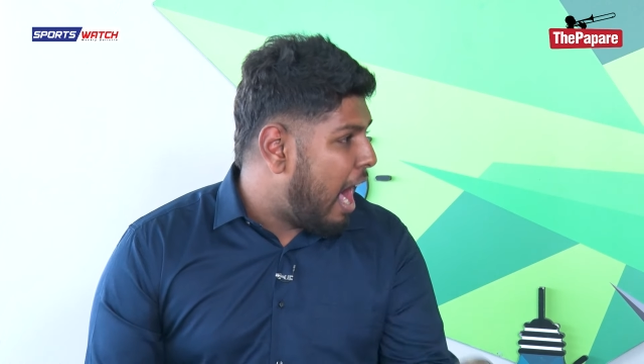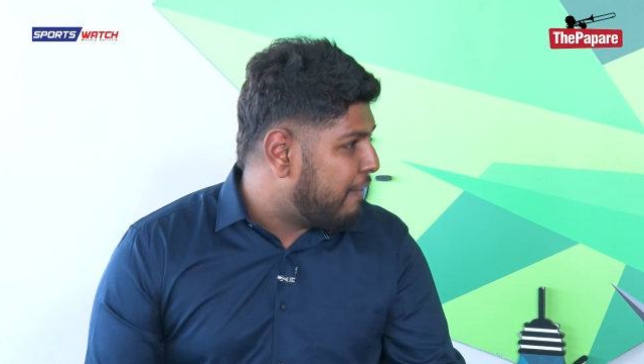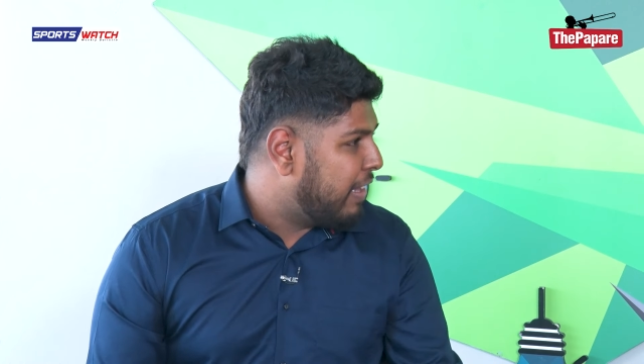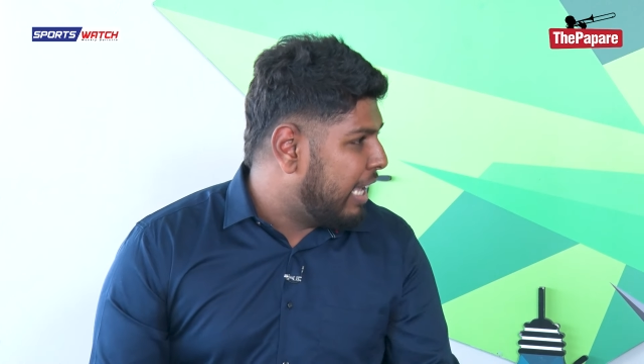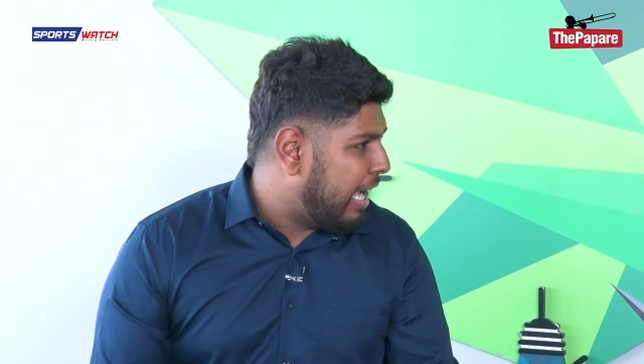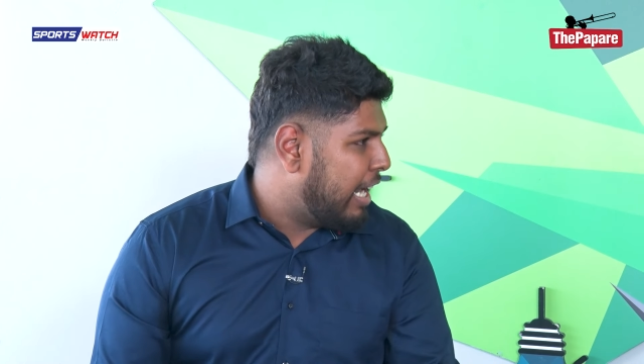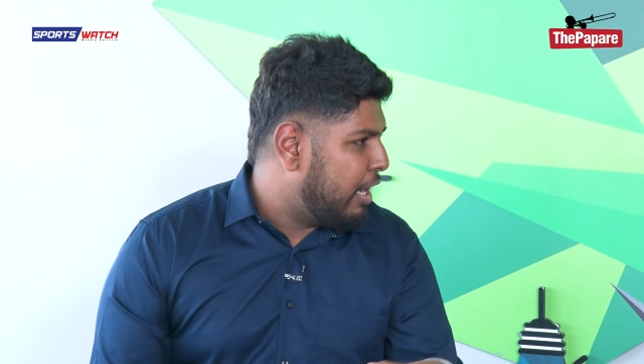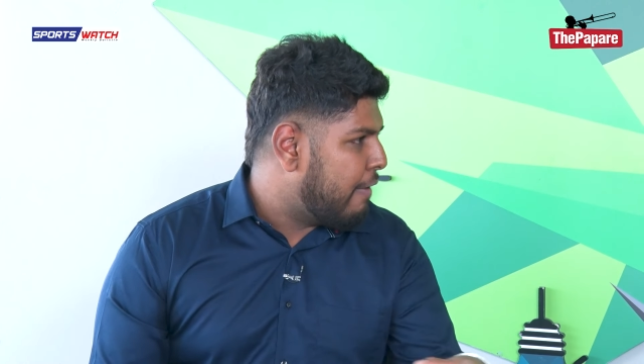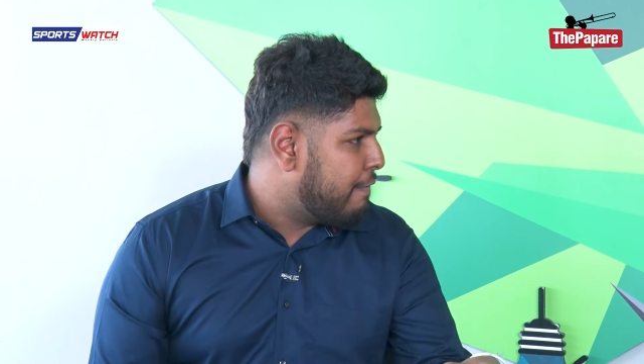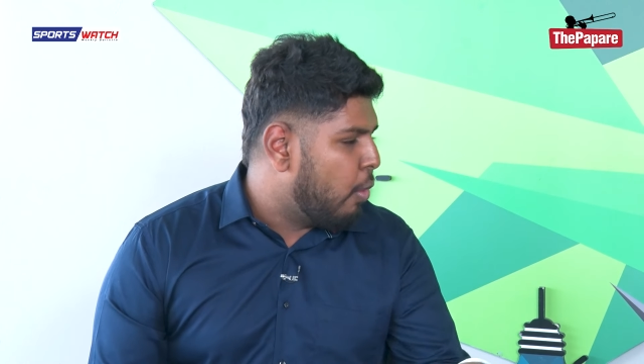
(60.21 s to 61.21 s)
after the
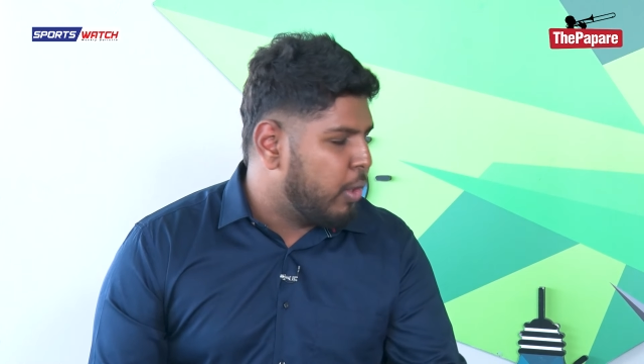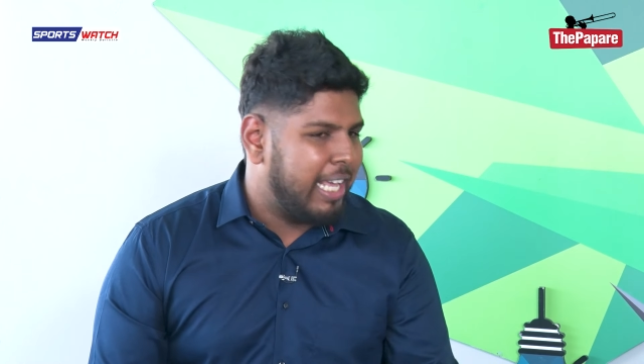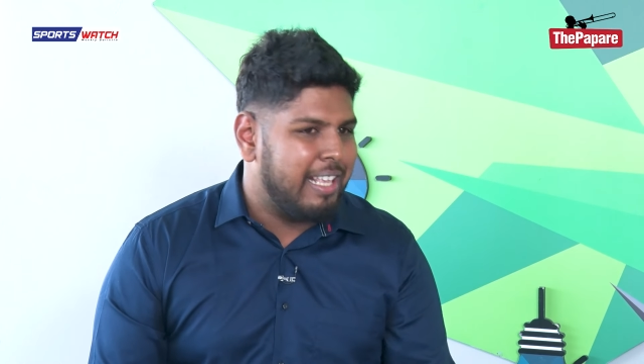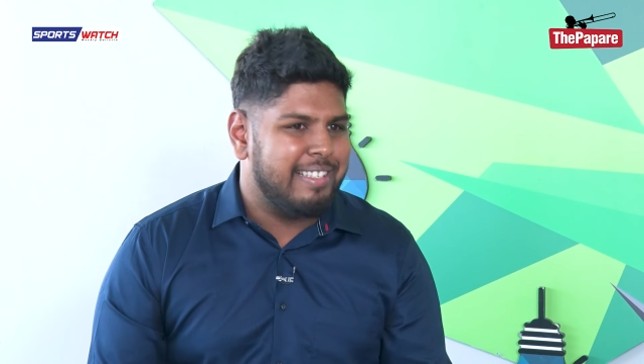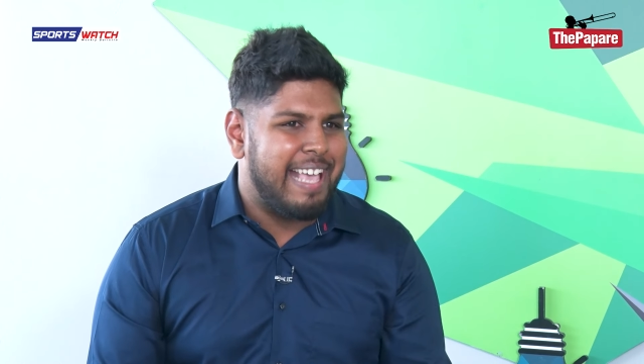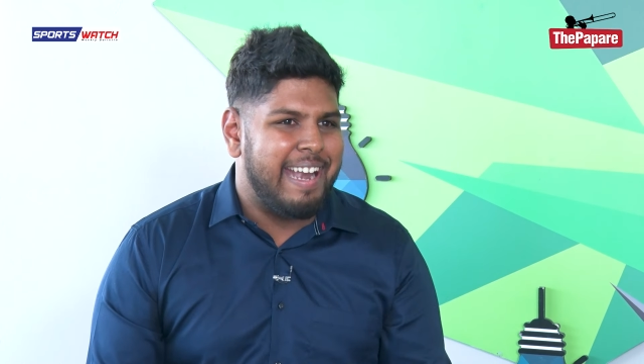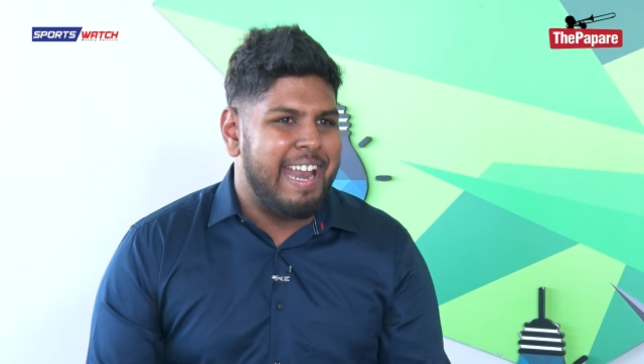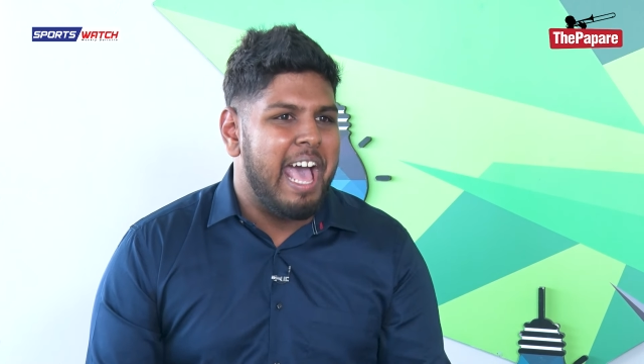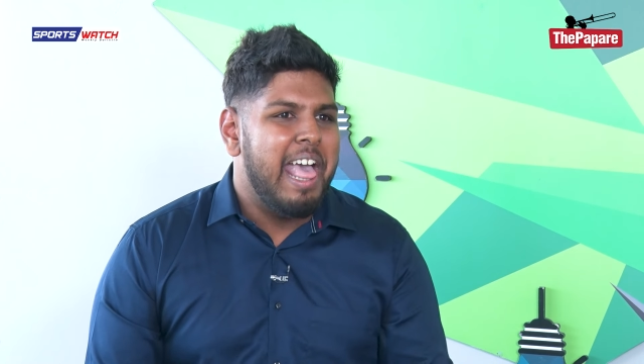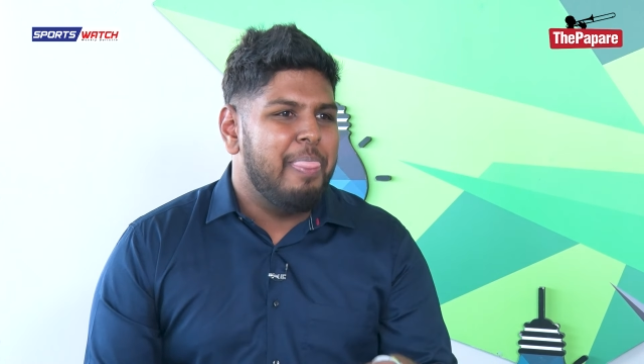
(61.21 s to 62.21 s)
end of votings
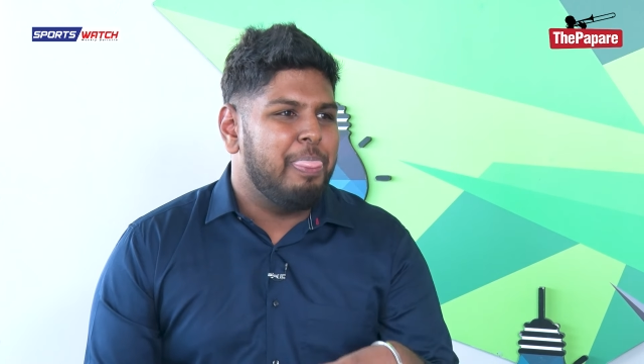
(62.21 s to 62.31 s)
and uh,